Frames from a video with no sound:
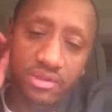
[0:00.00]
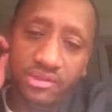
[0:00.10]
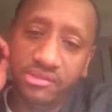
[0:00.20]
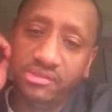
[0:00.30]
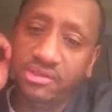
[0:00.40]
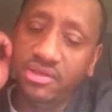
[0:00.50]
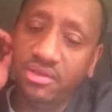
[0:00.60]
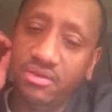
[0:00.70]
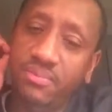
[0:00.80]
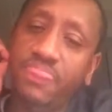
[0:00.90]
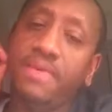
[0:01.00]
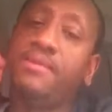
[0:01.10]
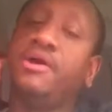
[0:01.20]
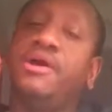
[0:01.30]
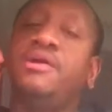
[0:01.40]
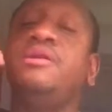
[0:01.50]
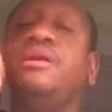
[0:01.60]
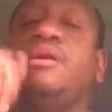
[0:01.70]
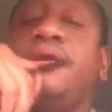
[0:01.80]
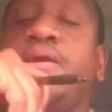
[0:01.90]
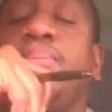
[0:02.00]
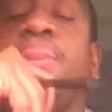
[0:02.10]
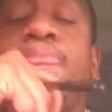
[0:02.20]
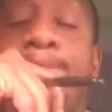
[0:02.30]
There's a inner layer,